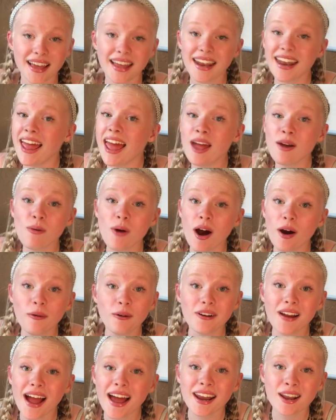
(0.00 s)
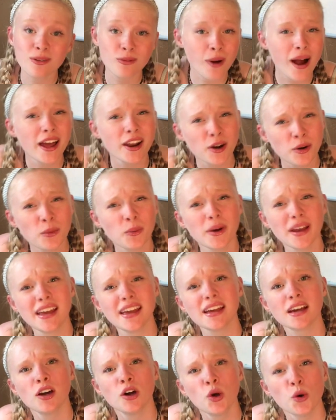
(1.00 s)
And hey, while we're at it, why don't
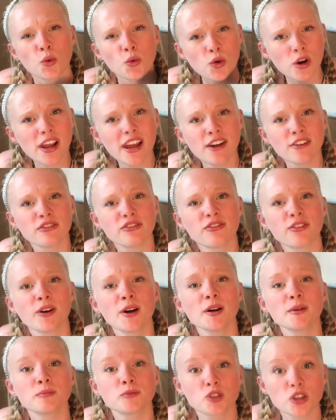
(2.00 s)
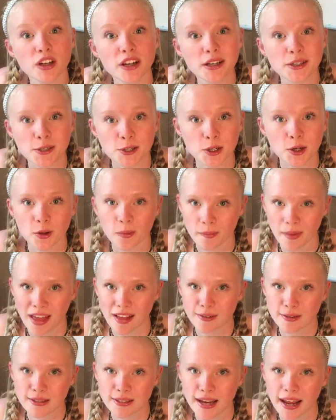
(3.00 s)
we reaffirm traditional
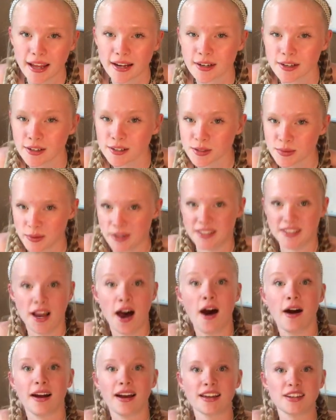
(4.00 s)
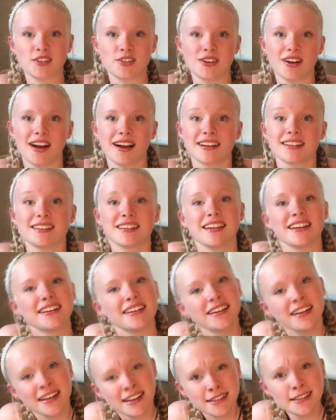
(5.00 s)
male standards with Tonka trucks and
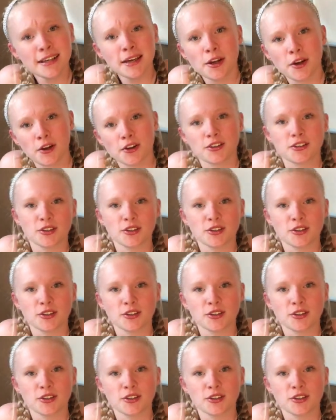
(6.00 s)
Tinker